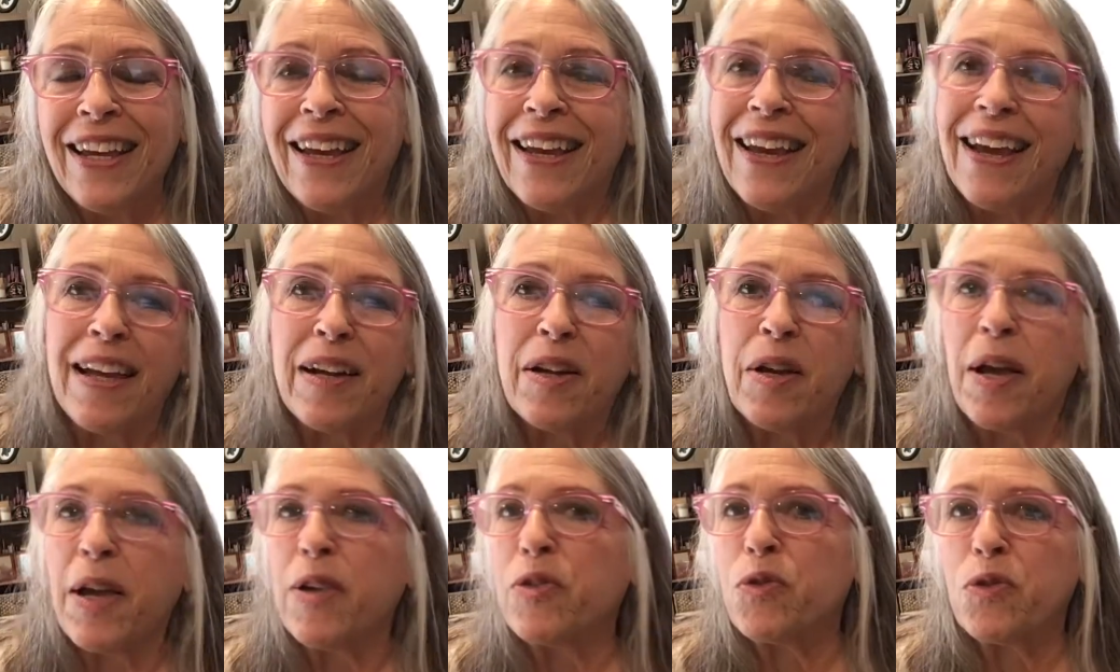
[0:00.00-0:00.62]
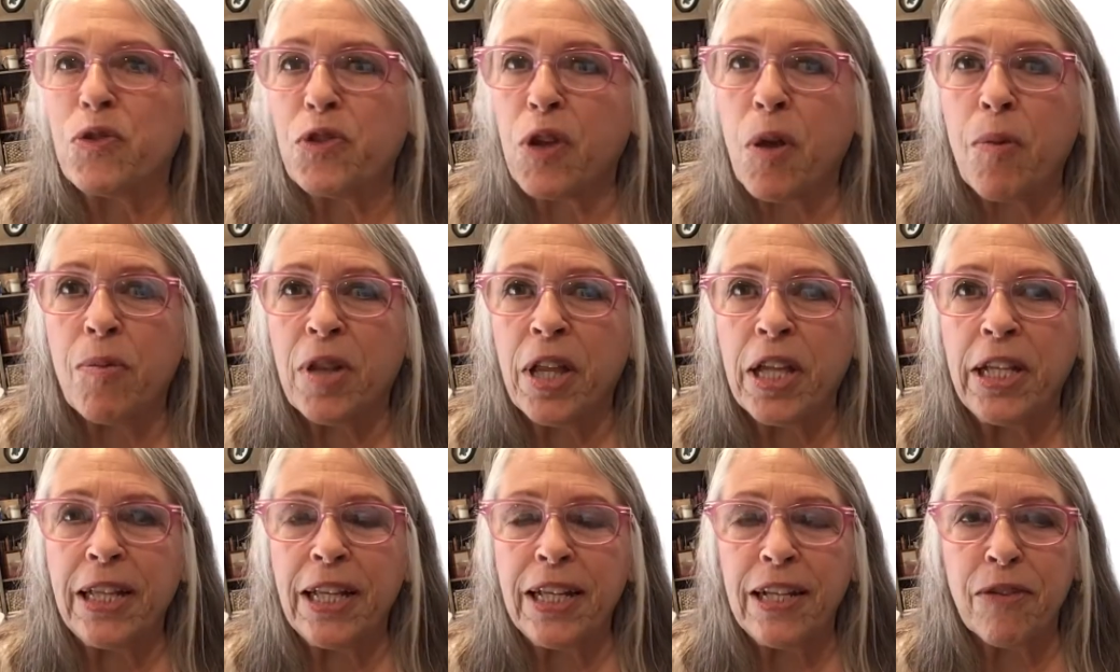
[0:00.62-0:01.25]
and a
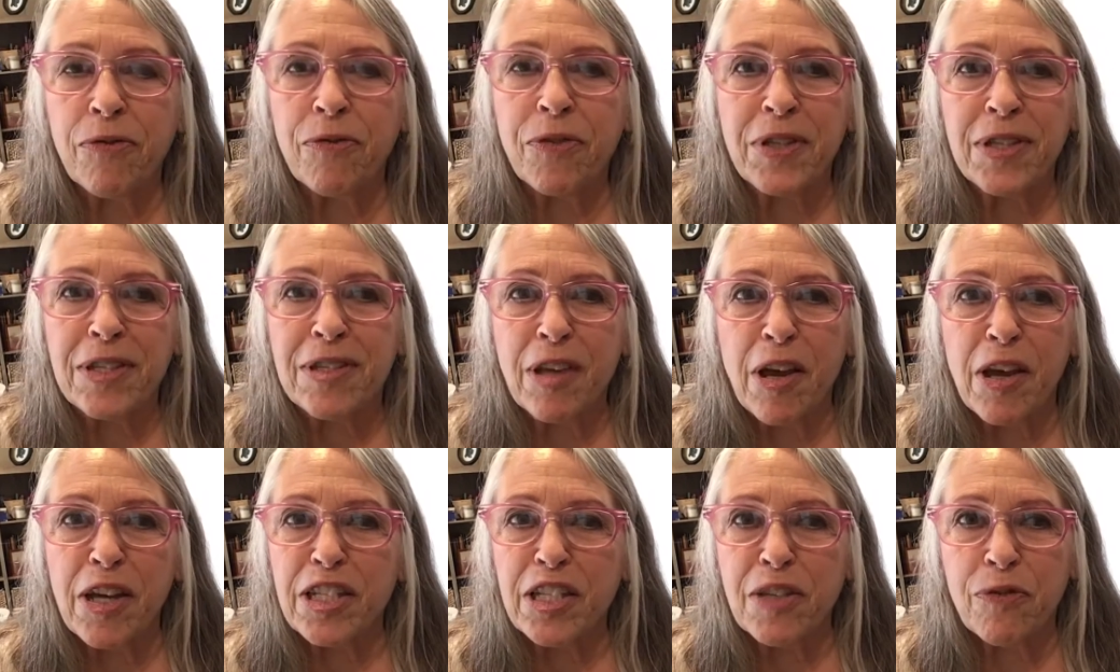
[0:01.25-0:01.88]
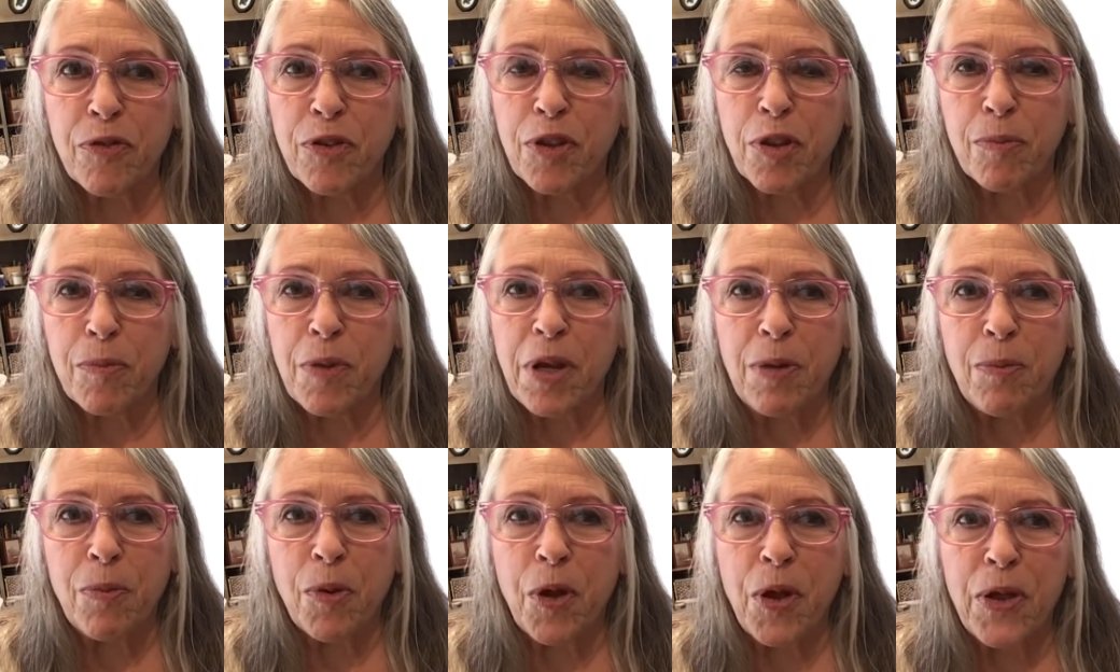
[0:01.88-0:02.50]
completely different sauce for the
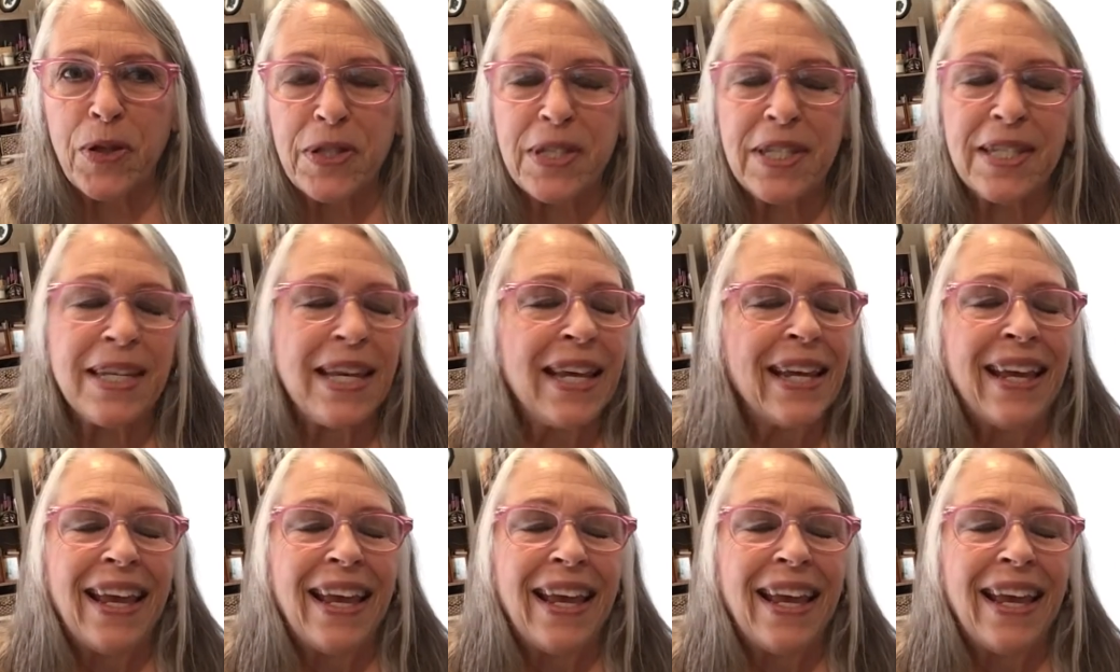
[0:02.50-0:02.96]
meatballs.